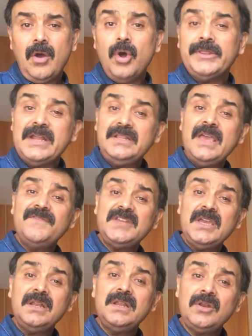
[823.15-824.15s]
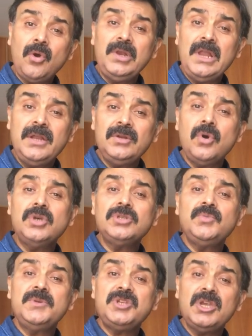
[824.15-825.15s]
or that they have taken an online
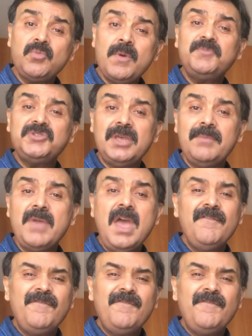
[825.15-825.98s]
course which equips them